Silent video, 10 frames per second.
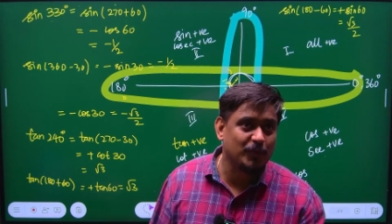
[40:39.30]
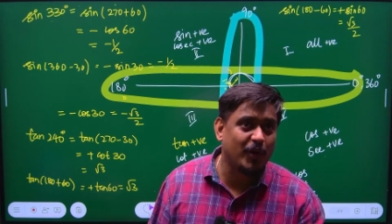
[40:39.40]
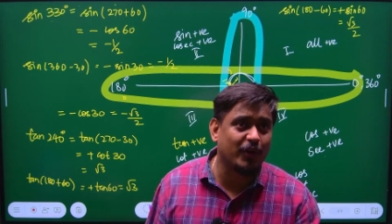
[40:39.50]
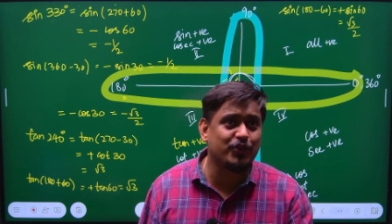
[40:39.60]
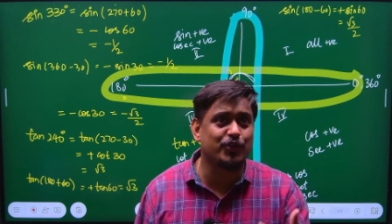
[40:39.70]
you
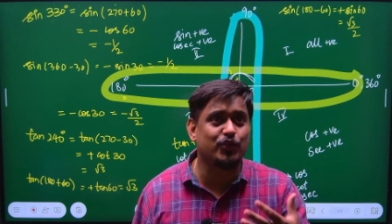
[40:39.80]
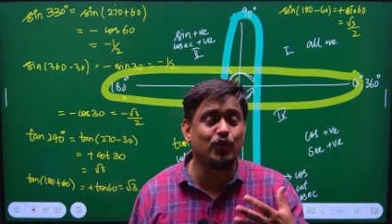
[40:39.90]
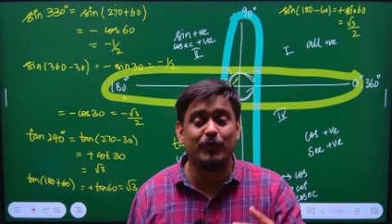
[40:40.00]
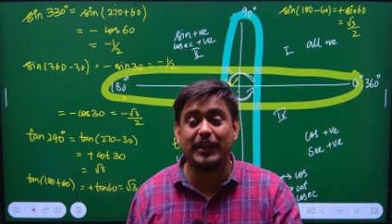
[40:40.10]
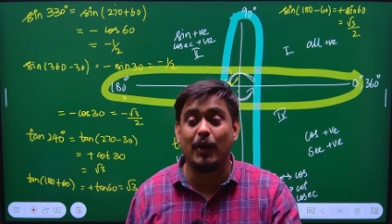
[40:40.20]
should do
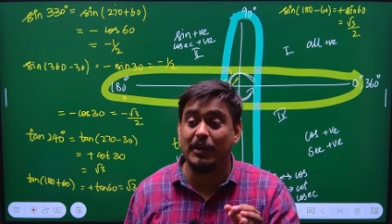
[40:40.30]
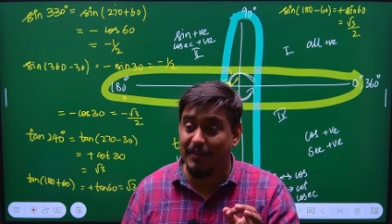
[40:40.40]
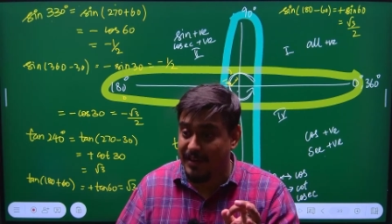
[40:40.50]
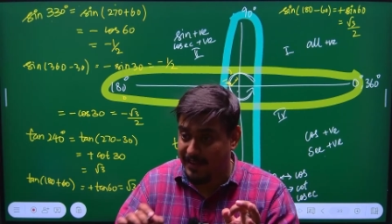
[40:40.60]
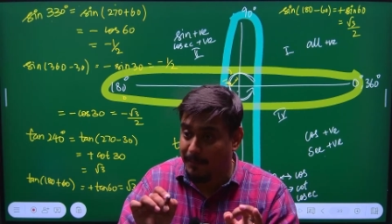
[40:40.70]
without even
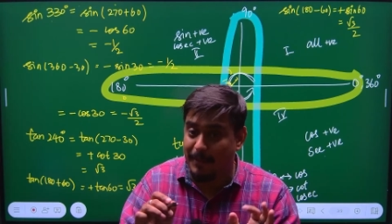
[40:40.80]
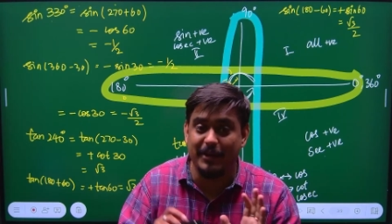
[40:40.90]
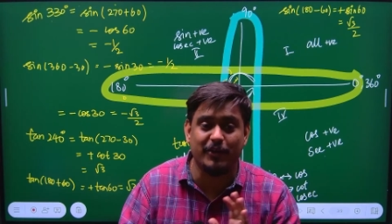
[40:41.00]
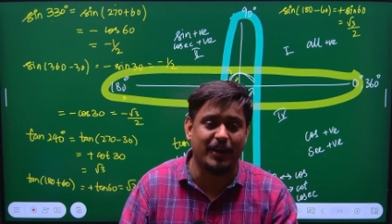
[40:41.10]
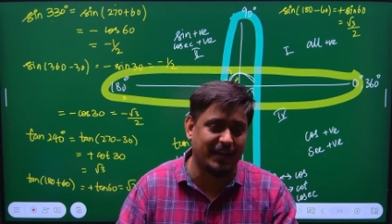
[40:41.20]
taking pen in your
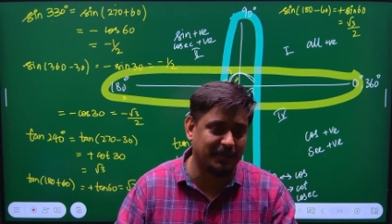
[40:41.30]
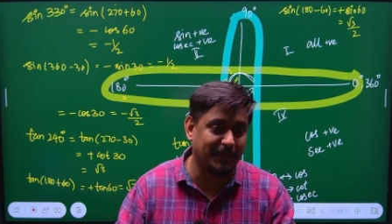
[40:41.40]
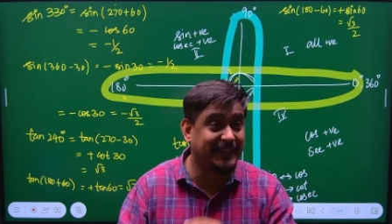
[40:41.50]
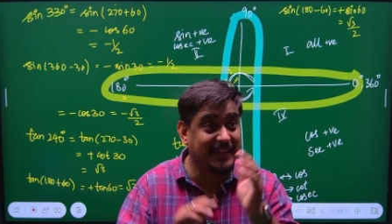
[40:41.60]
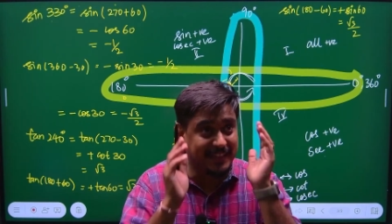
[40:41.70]
hand. By
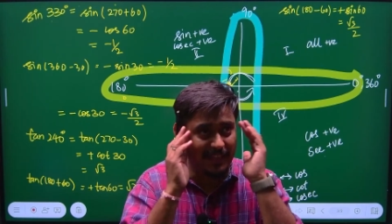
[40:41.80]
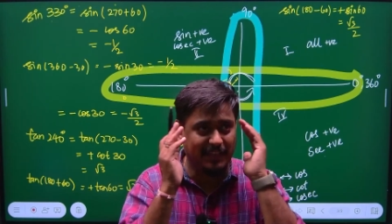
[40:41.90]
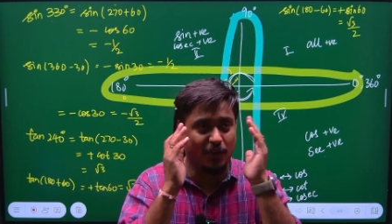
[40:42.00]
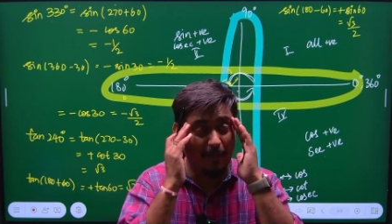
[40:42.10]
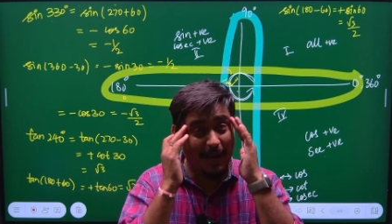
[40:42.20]
thinking, in your
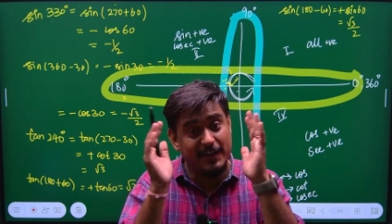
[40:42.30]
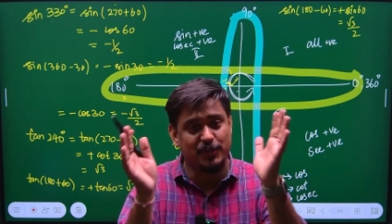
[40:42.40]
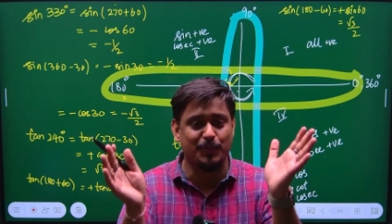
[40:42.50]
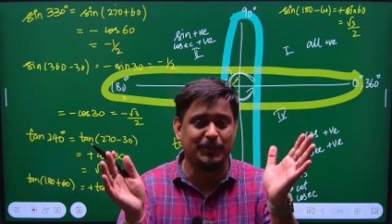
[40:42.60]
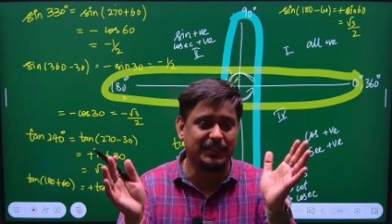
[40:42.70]
mind it should be
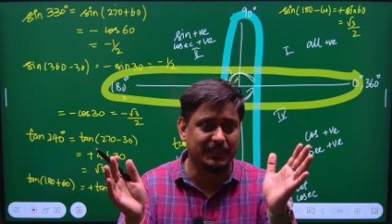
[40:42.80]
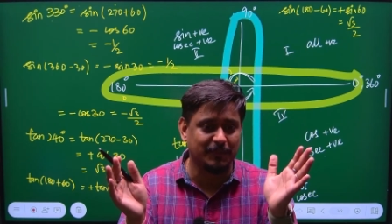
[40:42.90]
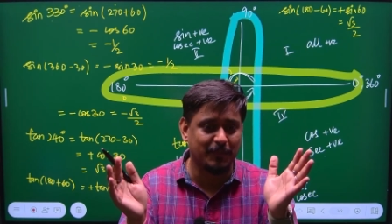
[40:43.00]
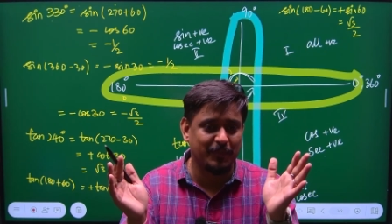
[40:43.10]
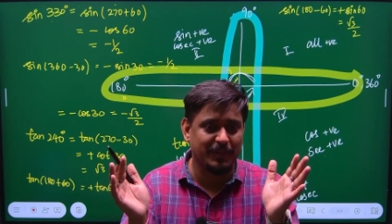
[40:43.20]
there.
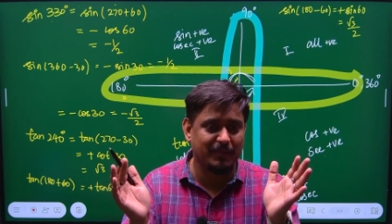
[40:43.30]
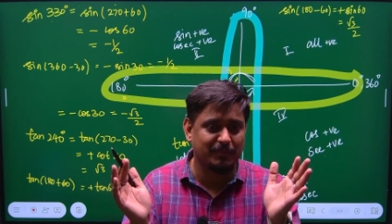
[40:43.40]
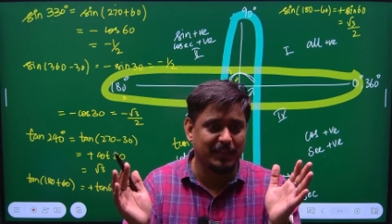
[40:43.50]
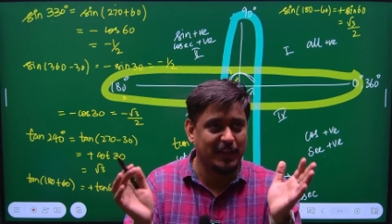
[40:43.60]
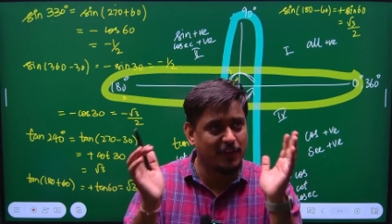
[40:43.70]

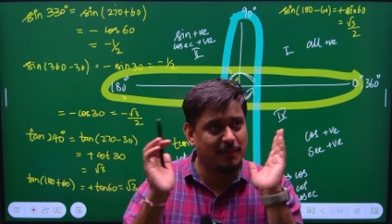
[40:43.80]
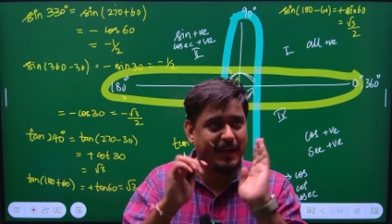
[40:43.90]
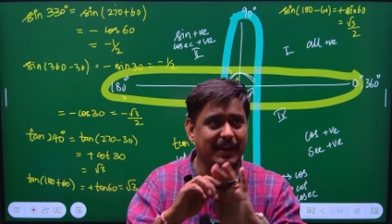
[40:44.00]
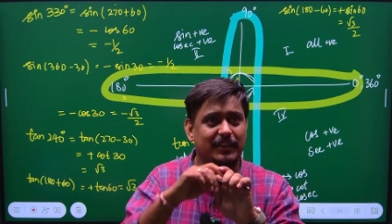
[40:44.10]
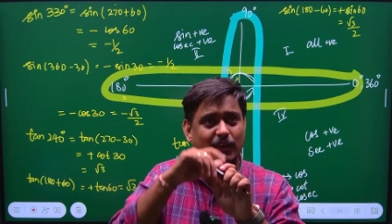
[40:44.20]
In your mind,
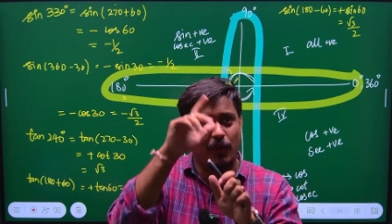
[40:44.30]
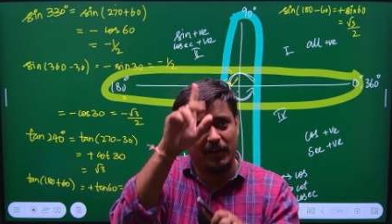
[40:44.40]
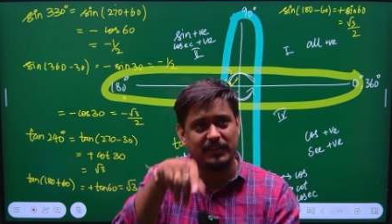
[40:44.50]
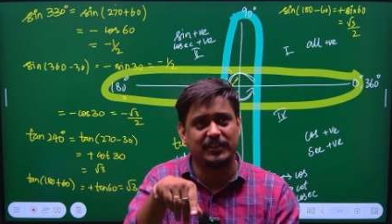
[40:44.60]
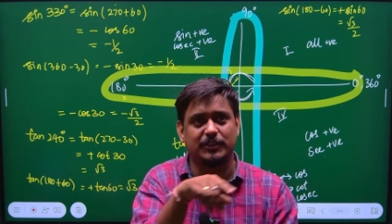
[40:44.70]
the coordinate
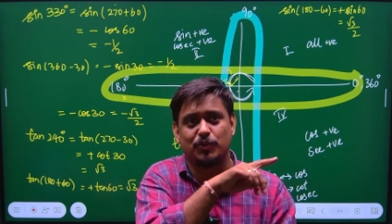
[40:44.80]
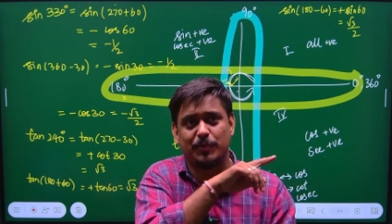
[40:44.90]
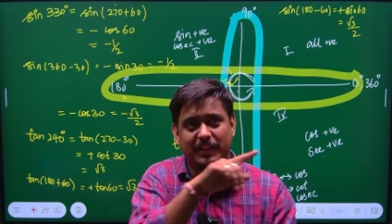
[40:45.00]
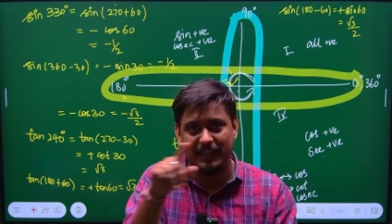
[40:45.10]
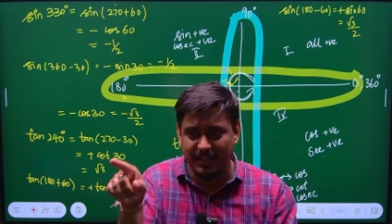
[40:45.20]
system should be
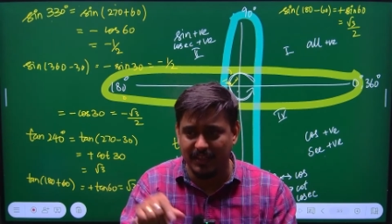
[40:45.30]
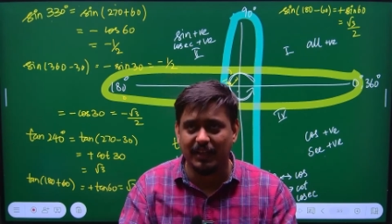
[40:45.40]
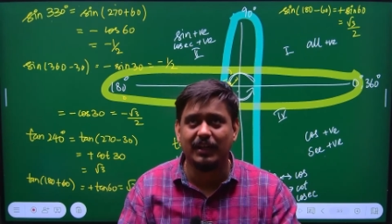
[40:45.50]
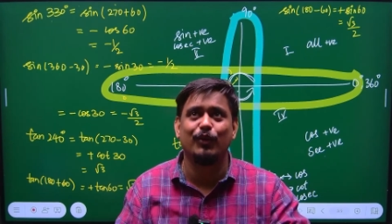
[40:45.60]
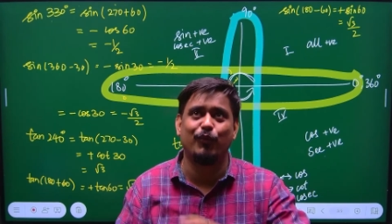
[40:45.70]
there.
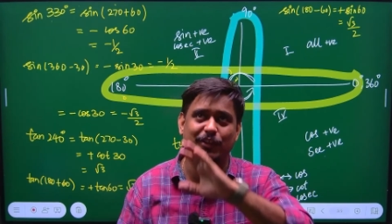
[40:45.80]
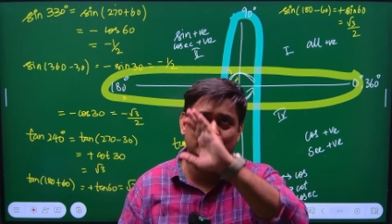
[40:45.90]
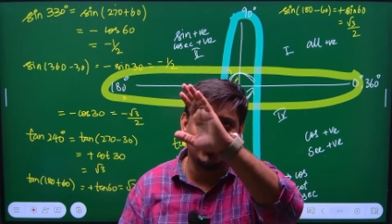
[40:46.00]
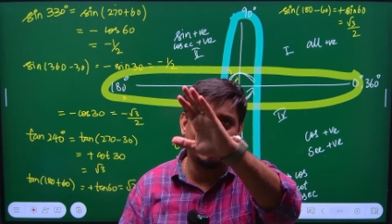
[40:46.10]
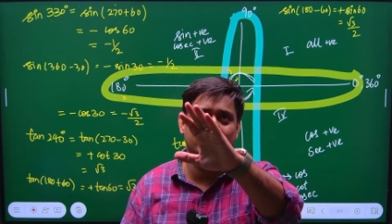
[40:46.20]
First
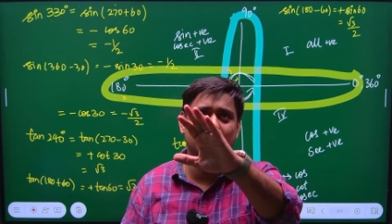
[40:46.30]
quadrant,